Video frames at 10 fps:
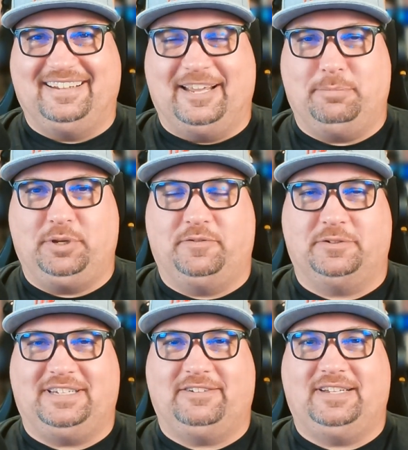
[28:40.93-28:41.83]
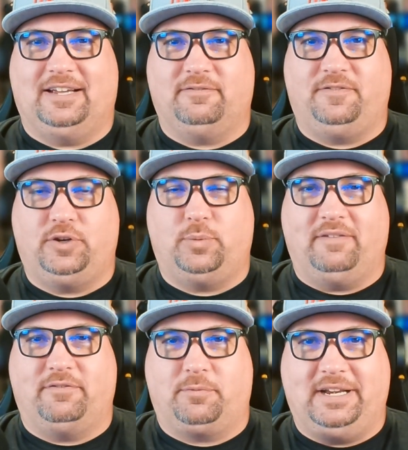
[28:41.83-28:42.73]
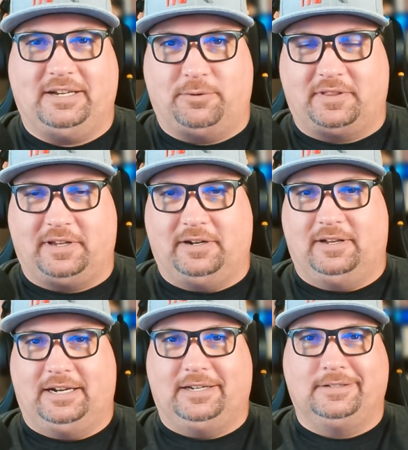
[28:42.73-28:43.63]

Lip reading: And beautiful downtown Fuquay Varina, North Carolina.